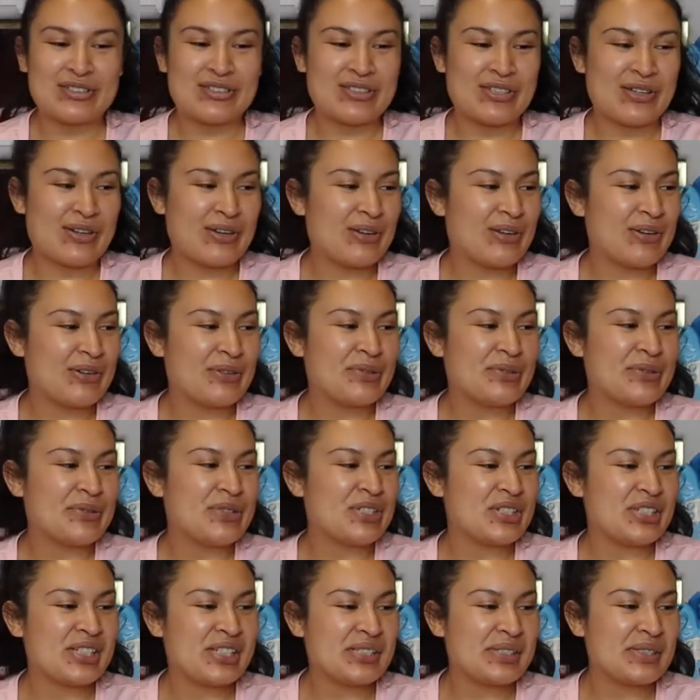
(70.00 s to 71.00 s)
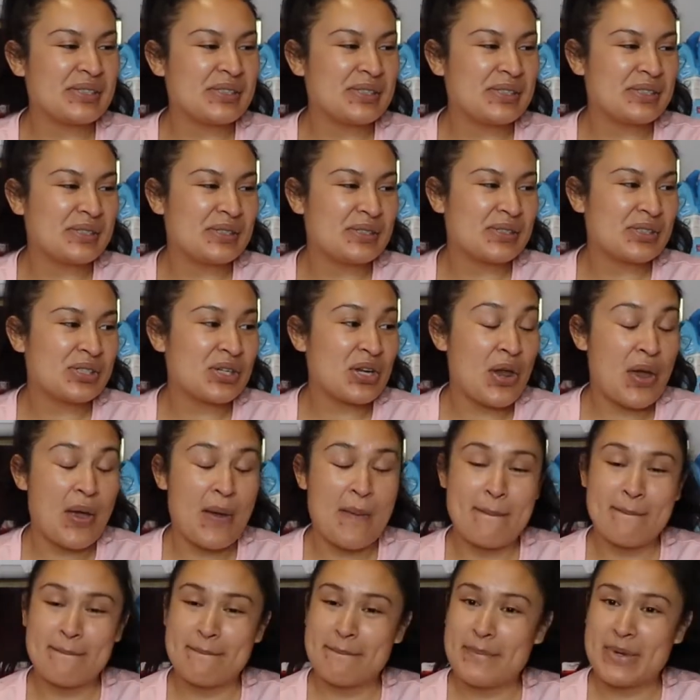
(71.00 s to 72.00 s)
so just
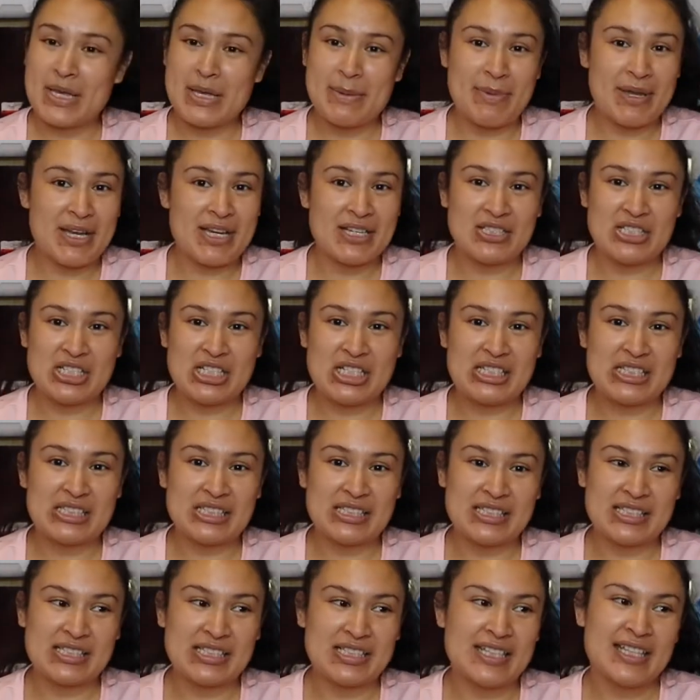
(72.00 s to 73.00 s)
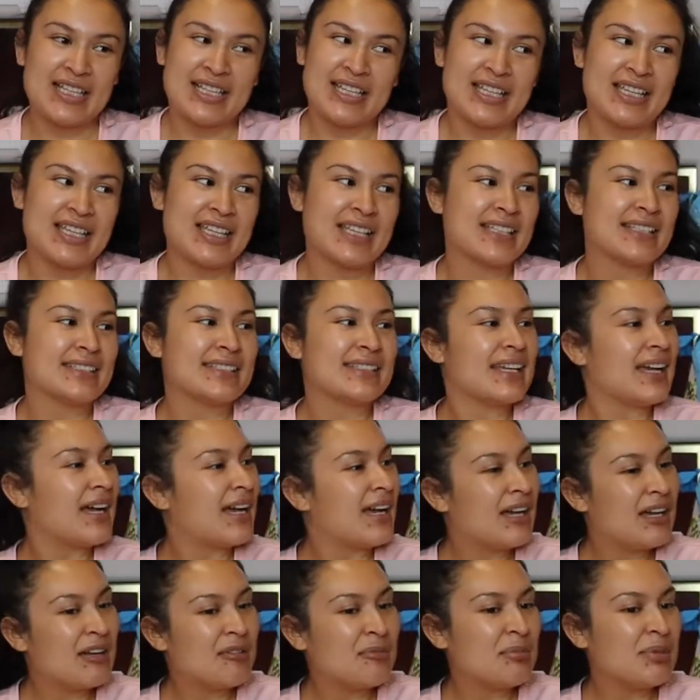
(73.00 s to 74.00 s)
be patient. He is
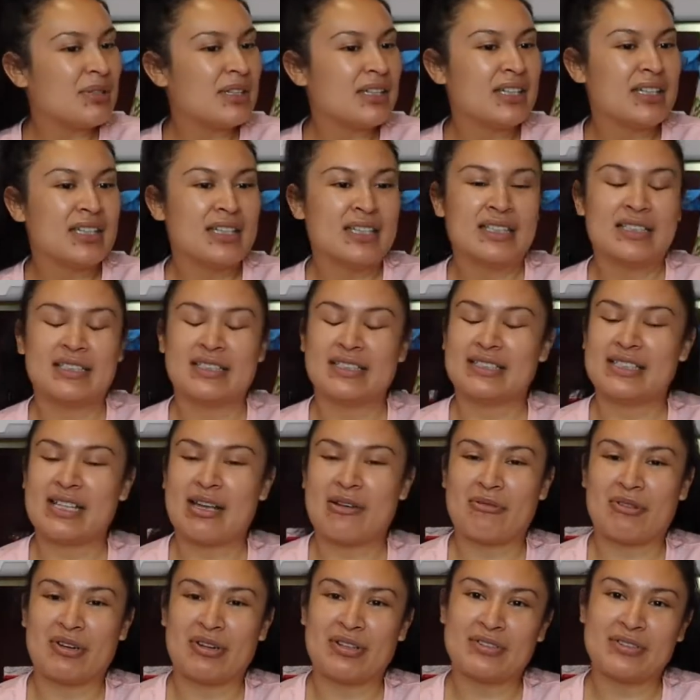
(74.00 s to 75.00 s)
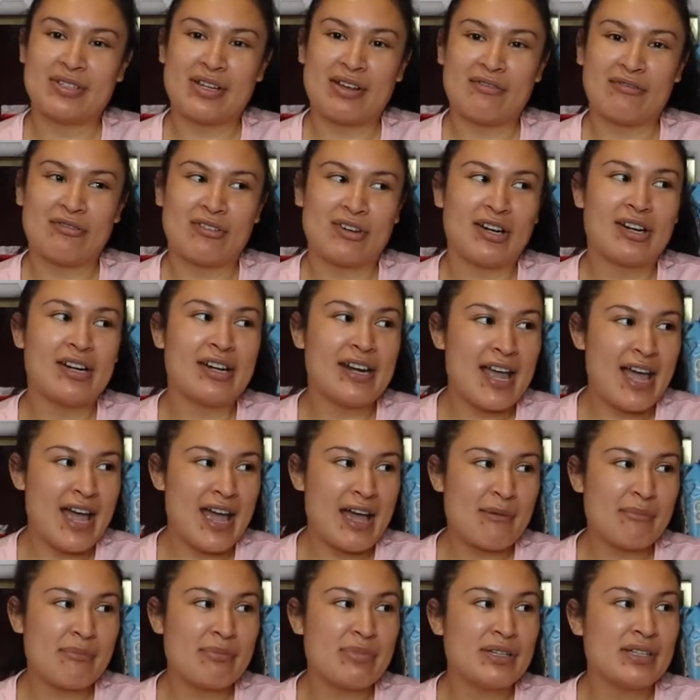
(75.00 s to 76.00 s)
up, does not want to go down for a
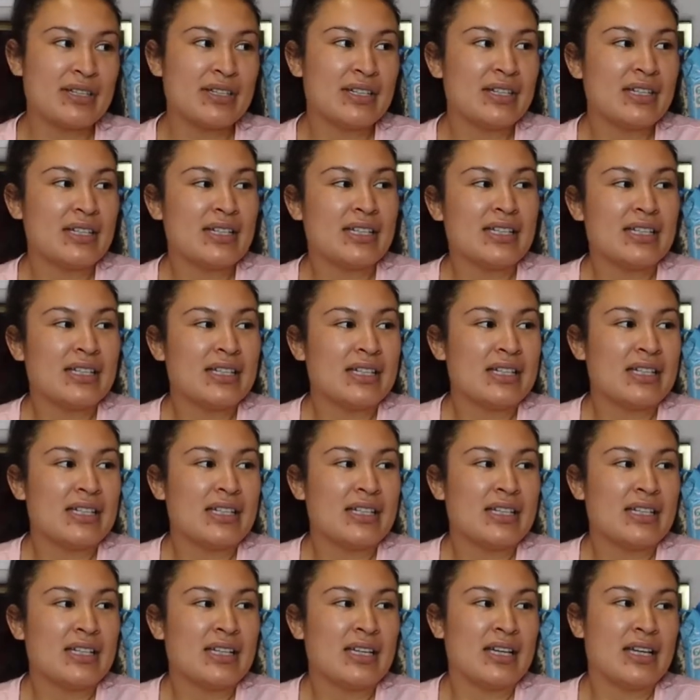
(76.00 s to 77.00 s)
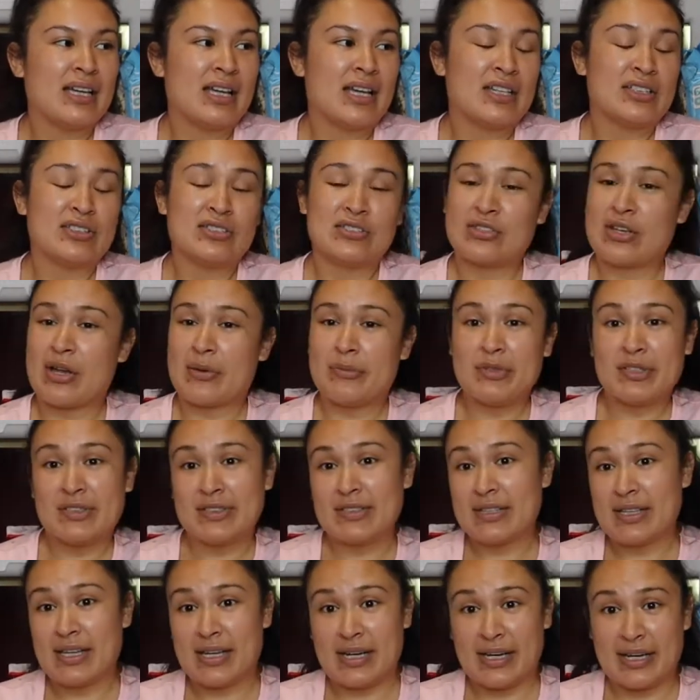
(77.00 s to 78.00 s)
nap, so I'm just
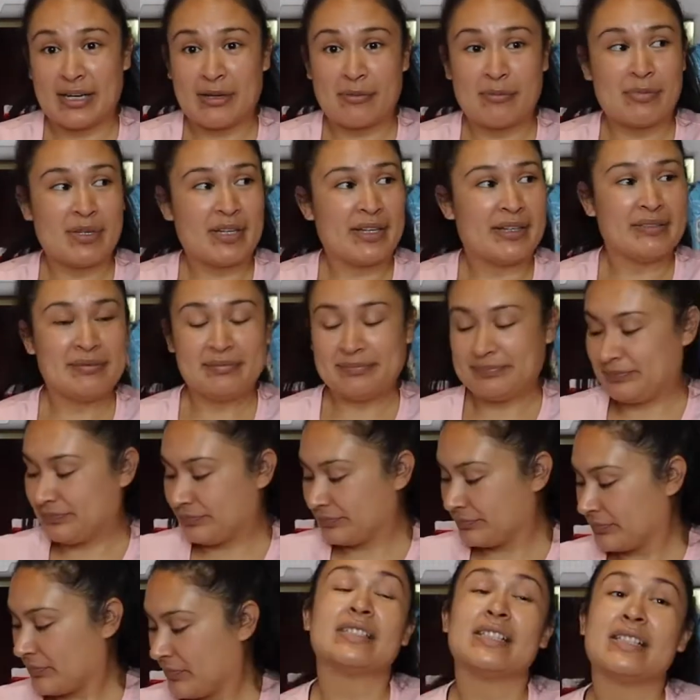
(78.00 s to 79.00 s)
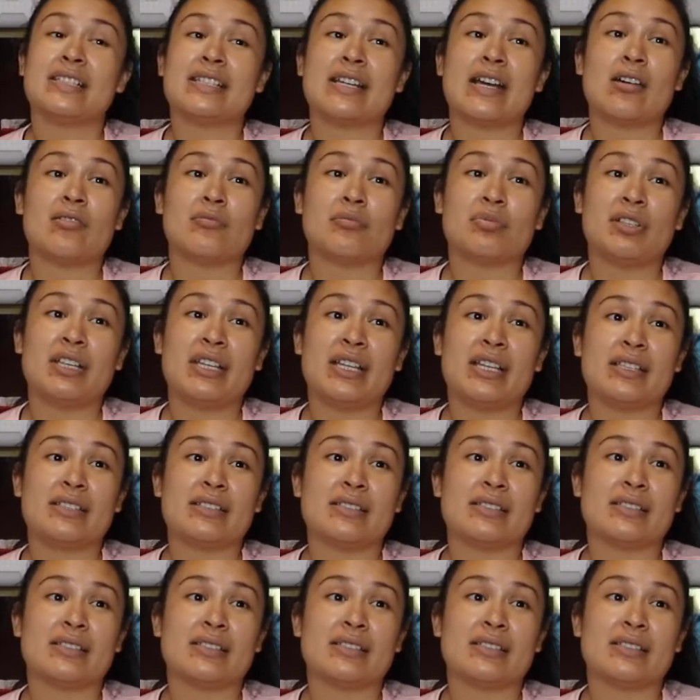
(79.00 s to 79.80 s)
letting him be. Sit down, please.